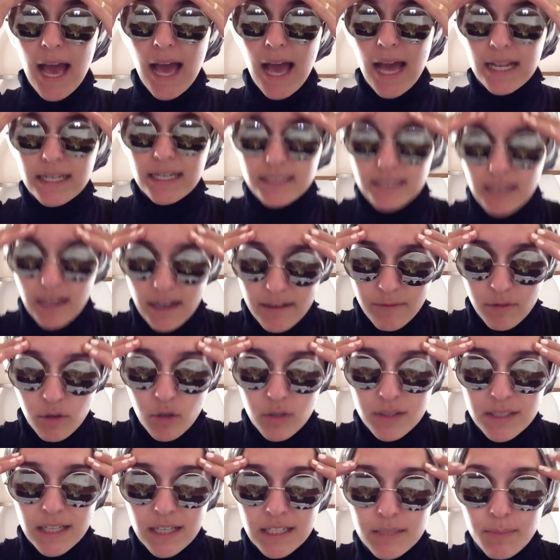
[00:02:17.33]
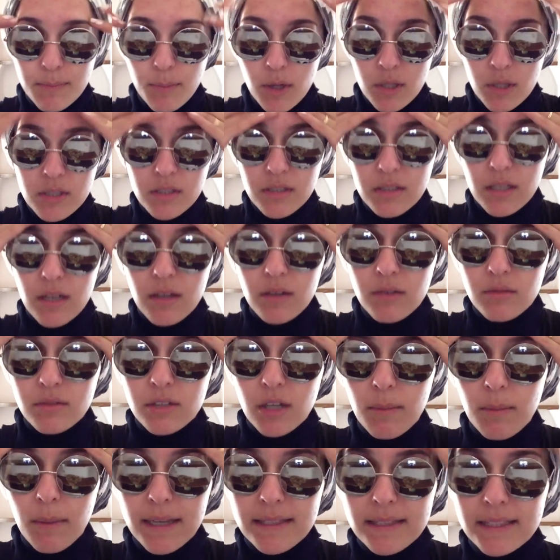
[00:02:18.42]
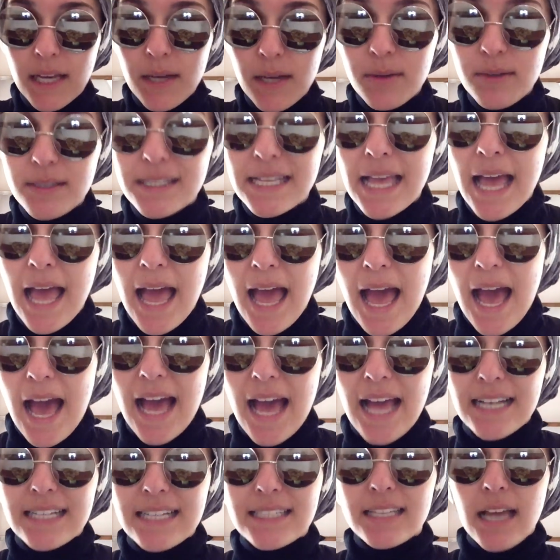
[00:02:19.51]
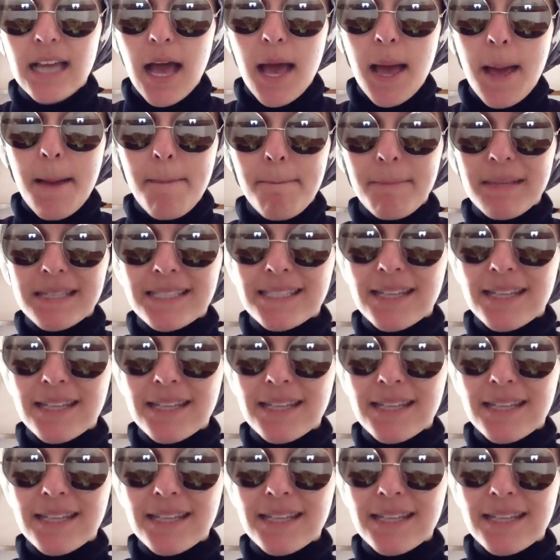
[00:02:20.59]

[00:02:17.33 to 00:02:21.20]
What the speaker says: And I've got sunspots, so don't mind those. And